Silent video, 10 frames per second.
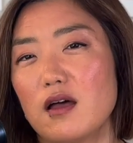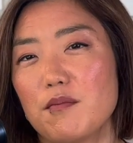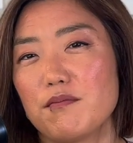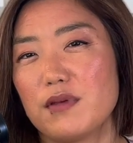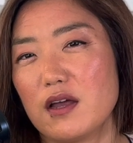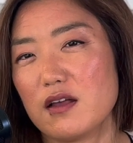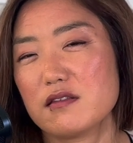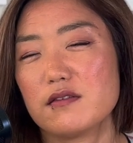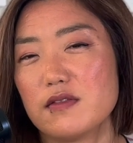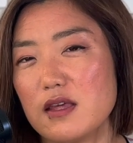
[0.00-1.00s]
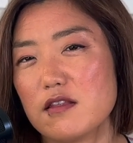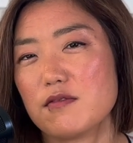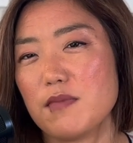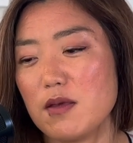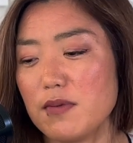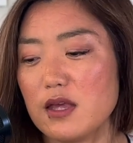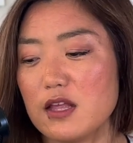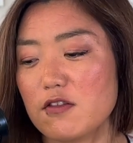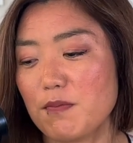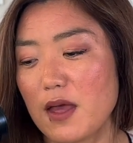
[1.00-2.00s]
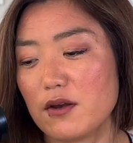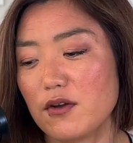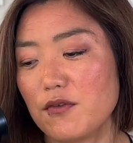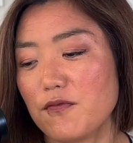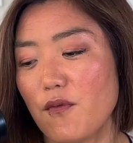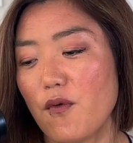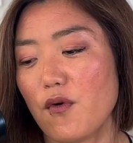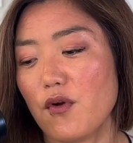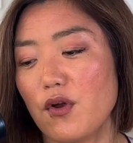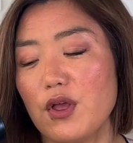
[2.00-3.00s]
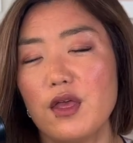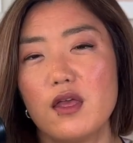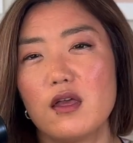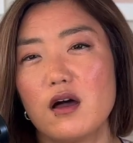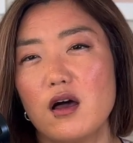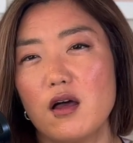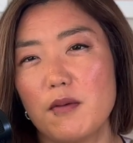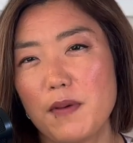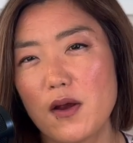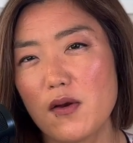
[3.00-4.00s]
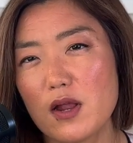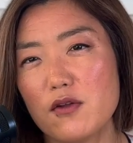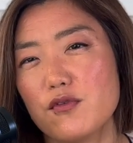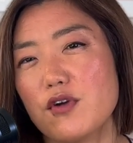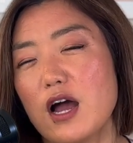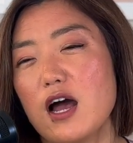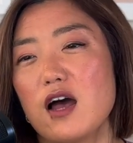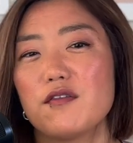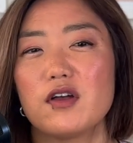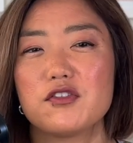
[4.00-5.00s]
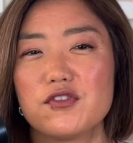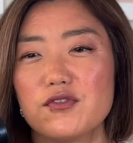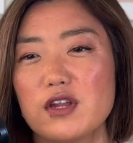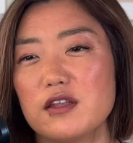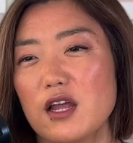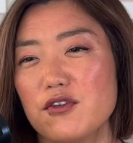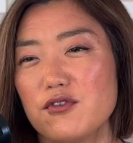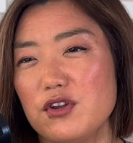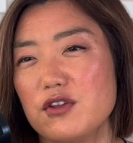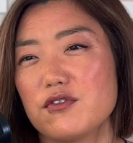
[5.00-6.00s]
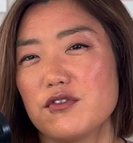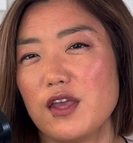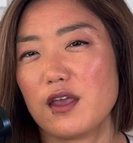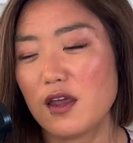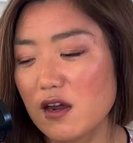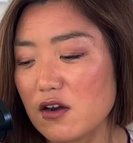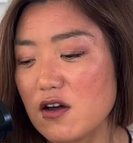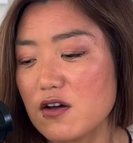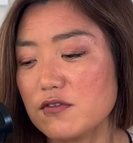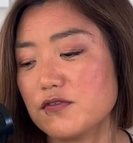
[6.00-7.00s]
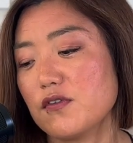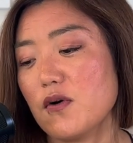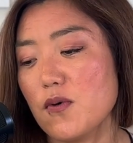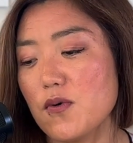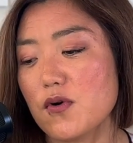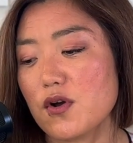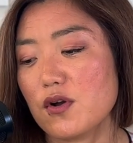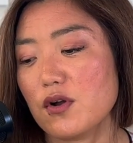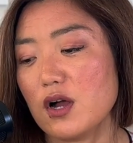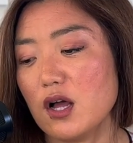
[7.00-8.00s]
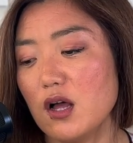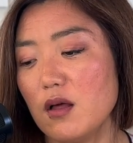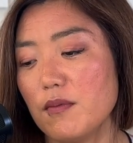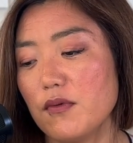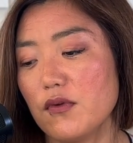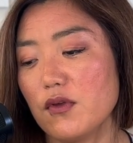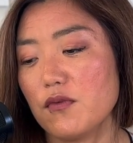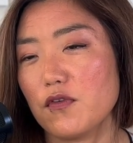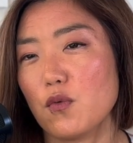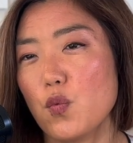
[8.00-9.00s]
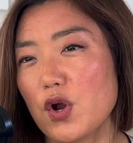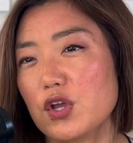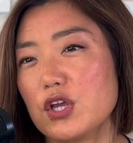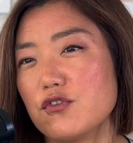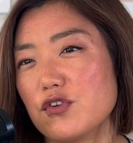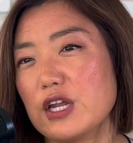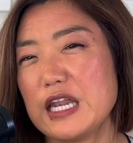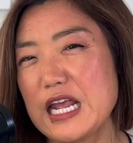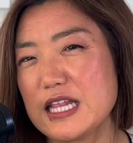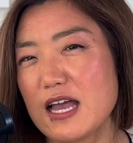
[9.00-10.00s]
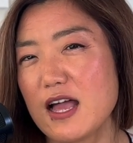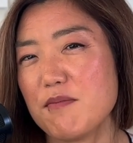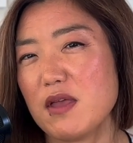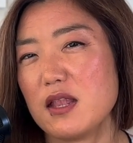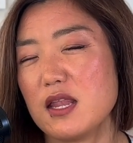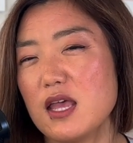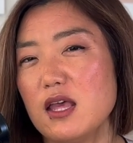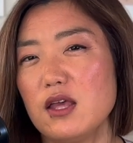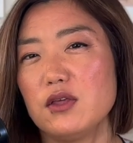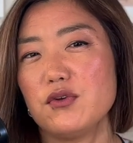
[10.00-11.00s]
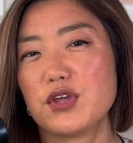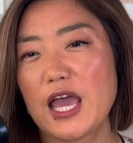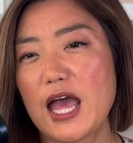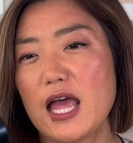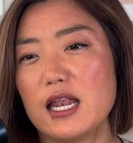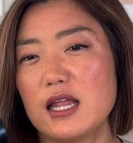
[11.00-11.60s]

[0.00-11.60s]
because of this, maybe it's better for a parent who have a children that you need to take care of, or if you're working during the daytime and you can't,